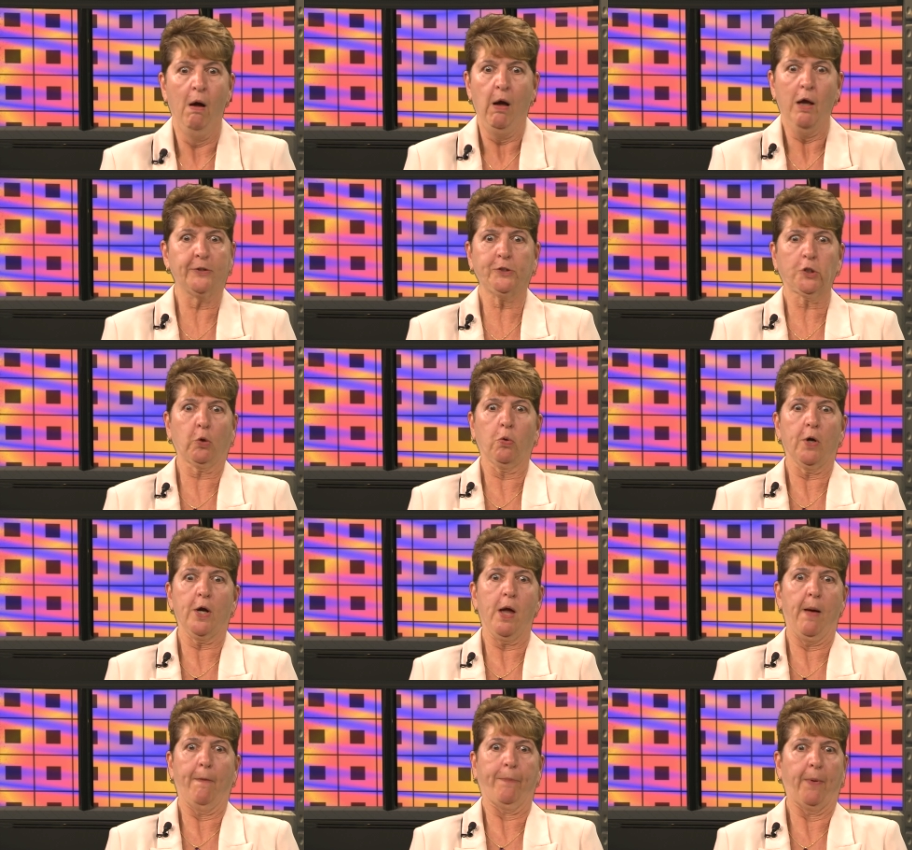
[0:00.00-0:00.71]
It's a
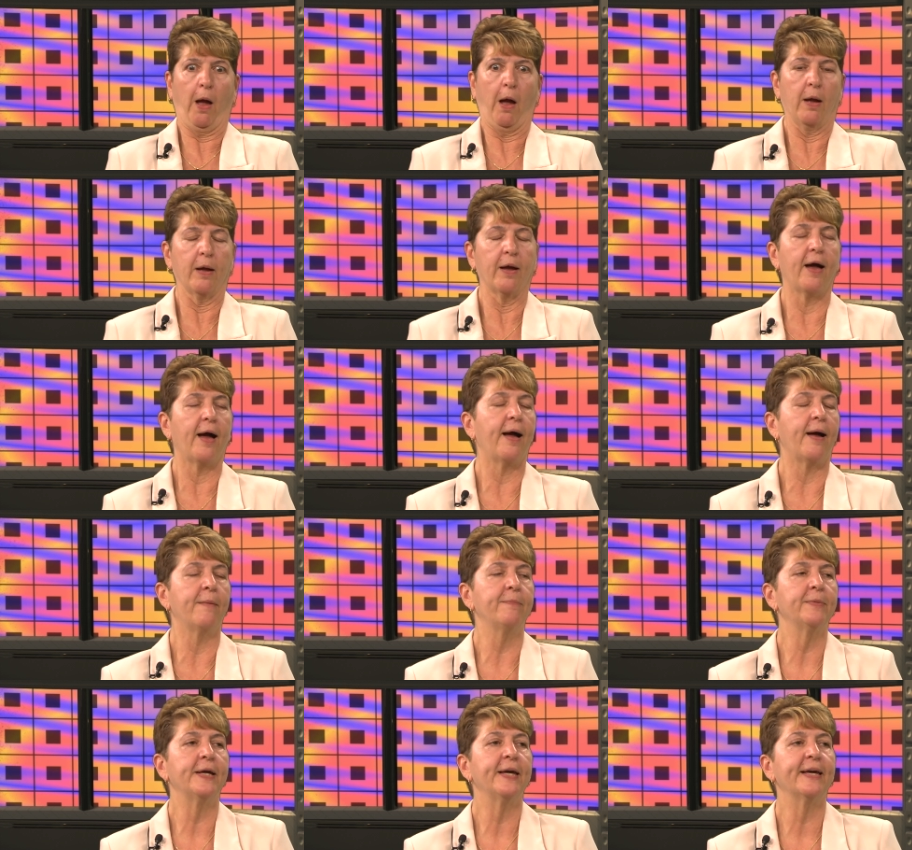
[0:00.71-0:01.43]
cramp.
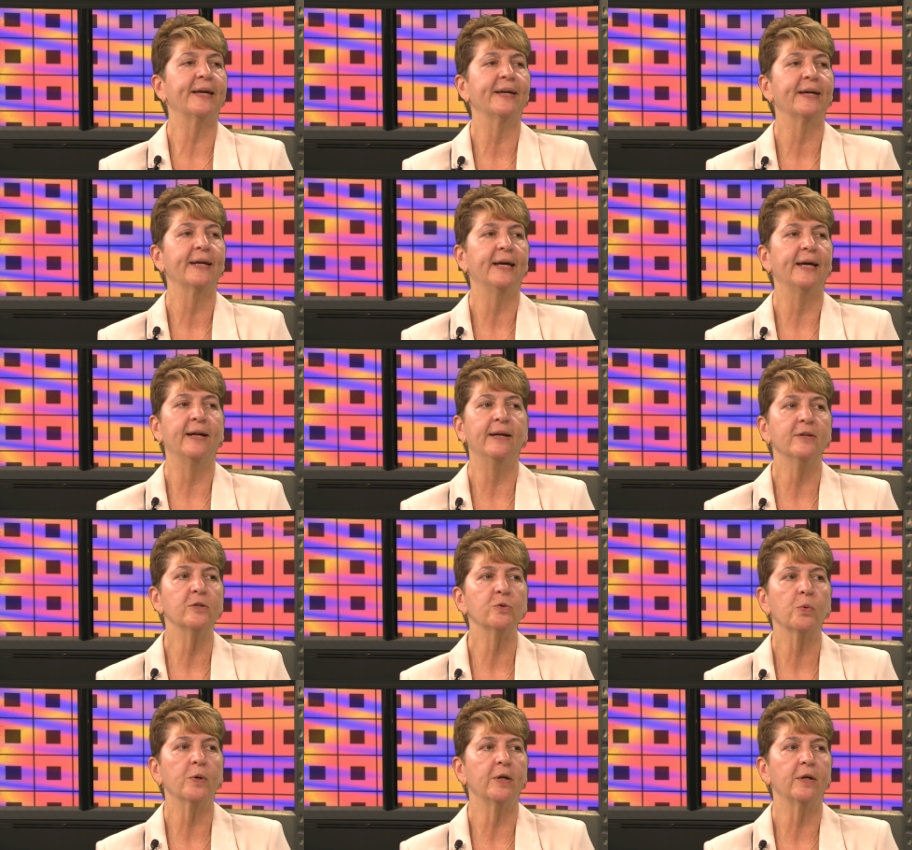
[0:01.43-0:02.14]
I'm like, it
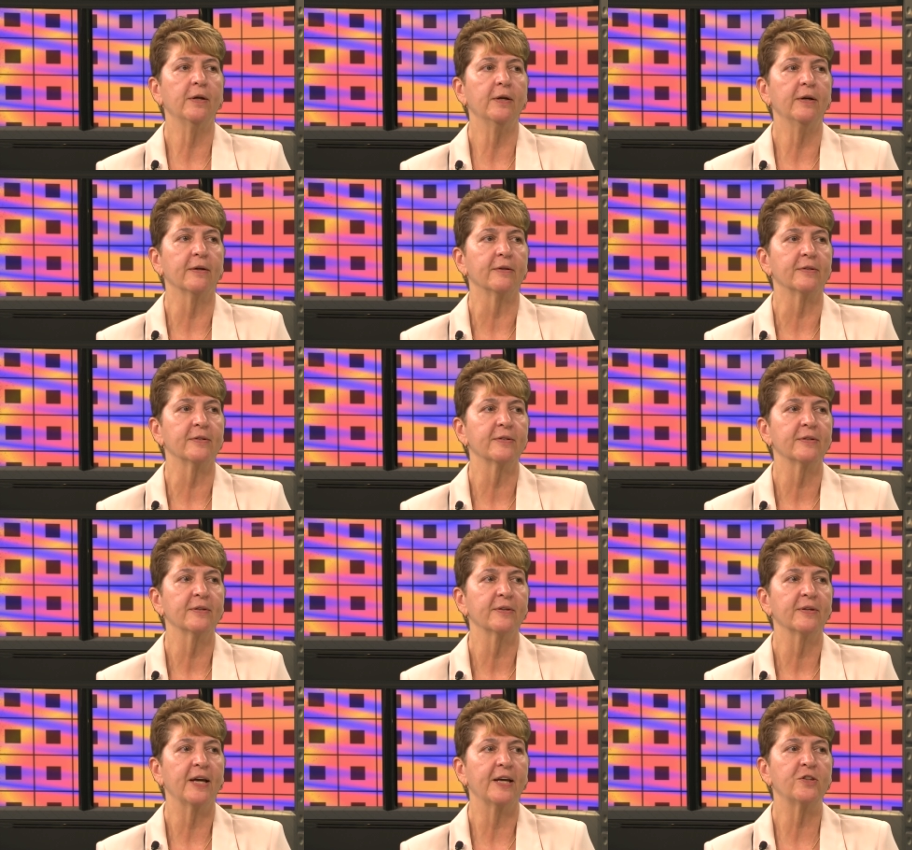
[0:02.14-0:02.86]
is what it is.